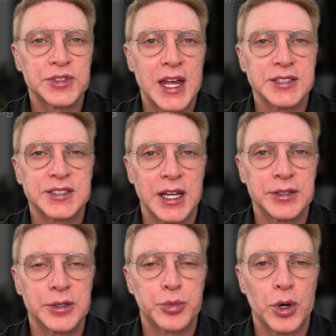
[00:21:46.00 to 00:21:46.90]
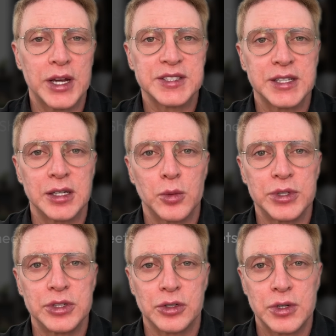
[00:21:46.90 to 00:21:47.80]
that standard pricing when
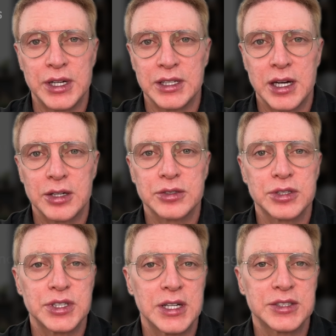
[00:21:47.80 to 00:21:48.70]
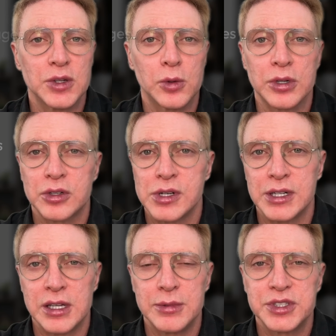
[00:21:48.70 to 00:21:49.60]
you're creating character sheets or
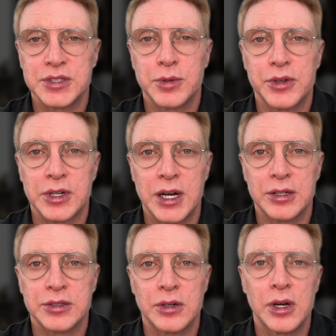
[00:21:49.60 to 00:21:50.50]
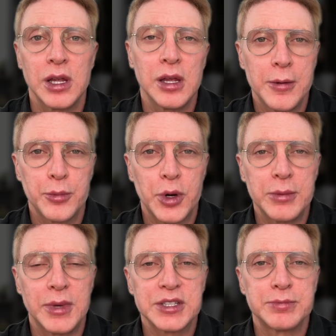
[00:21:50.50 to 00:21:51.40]
creating images with your character, pretty
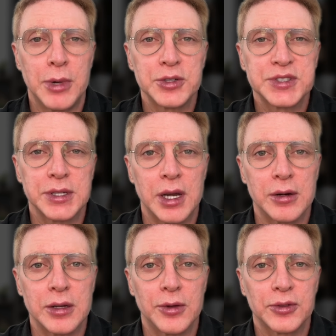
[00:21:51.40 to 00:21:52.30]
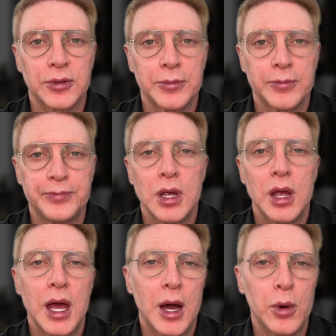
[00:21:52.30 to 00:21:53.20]
much most scenarios.
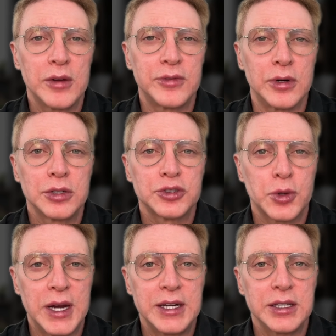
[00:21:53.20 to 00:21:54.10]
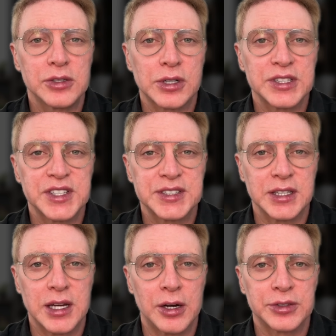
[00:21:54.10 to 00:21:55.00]
However, training your consistent
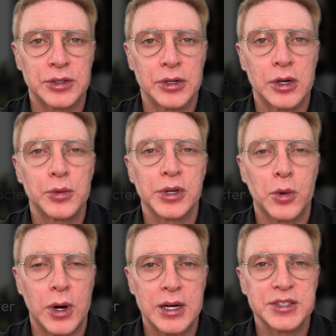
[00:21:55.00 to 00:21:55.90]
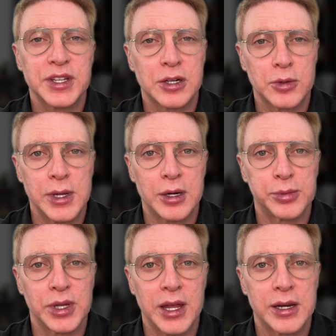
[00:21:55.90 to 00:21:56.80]
character requires the creator
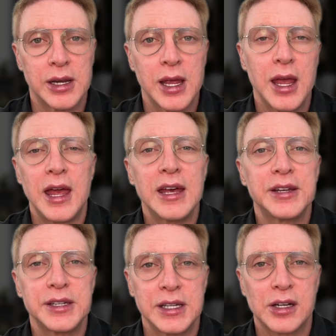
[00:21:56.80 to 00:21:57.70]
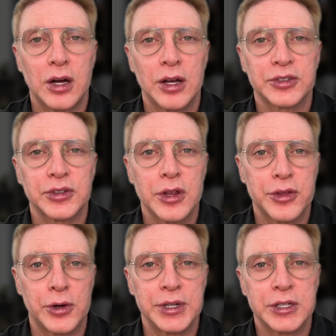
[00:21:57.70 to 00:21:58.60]
plan, and it costs
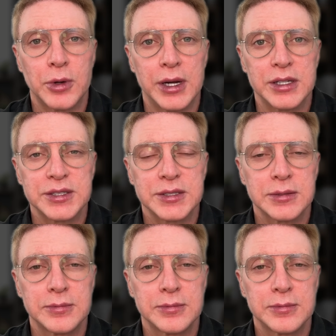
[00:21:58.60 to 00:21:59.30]
30 credits.